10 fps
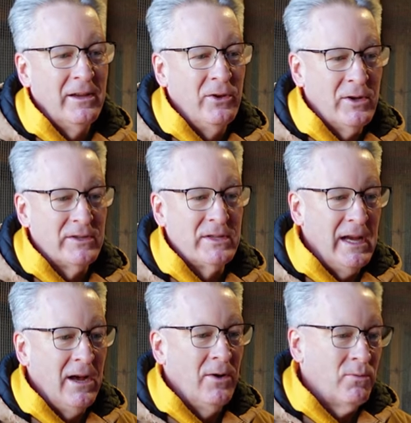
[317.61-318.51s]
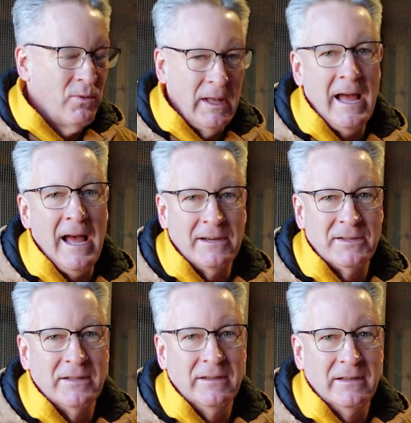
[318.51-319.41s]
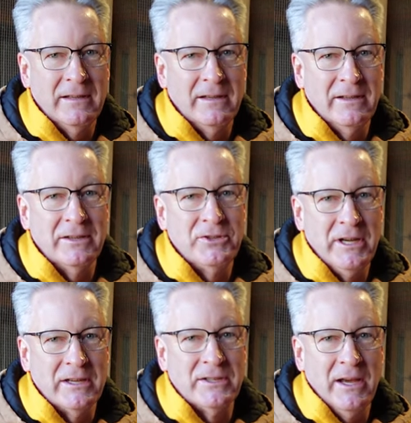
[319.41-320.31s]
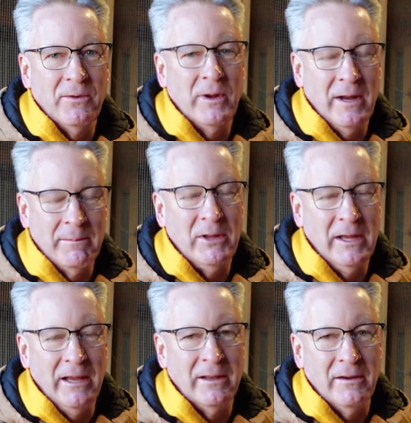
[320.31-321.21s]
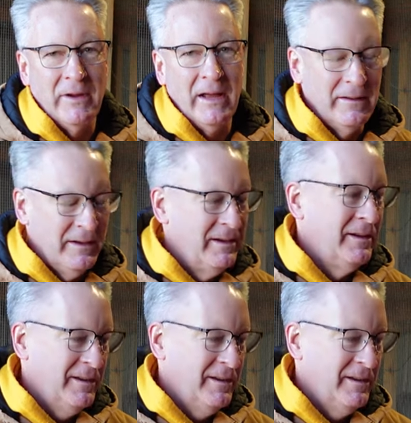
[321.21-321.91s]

You can see how relaxed the, the chicks get when I'm cleaning their vent.